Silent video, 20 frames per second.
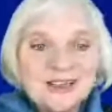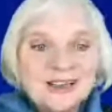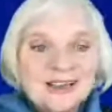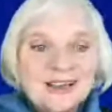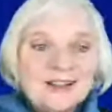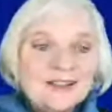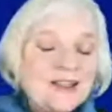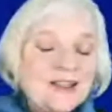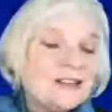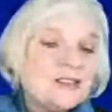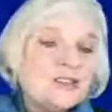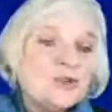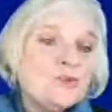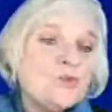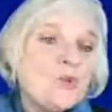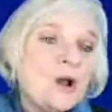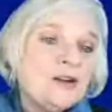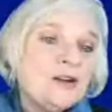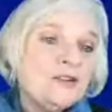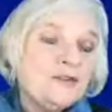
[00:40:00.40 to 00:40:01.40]
That's a
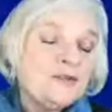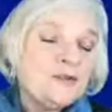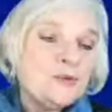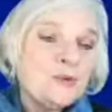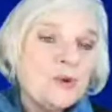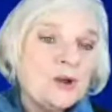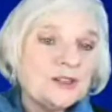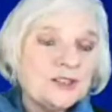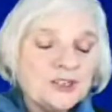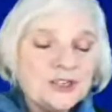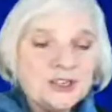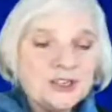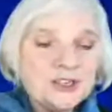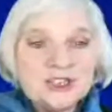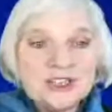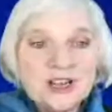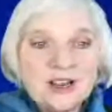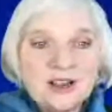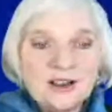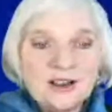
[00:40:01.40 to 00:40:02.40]
wonderful one to
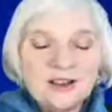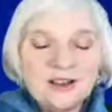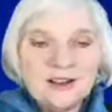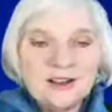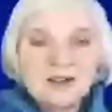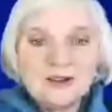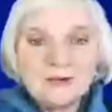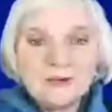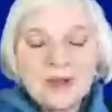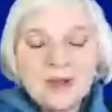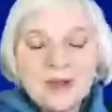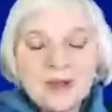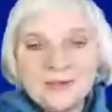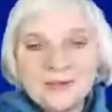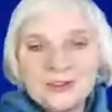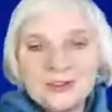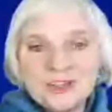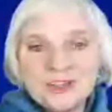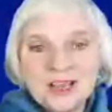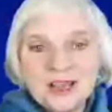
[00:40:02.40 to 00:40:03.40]
share around the
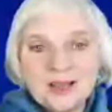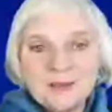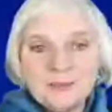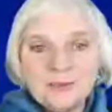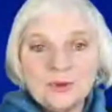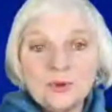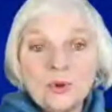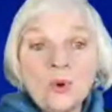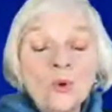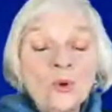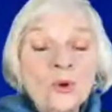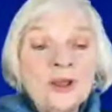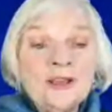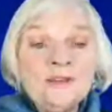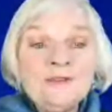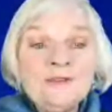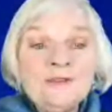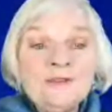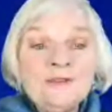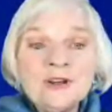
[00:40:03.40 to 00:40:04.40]
table, or
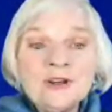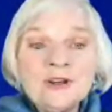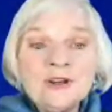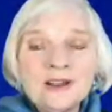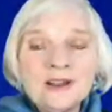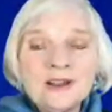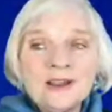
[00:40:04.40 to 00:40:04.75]
even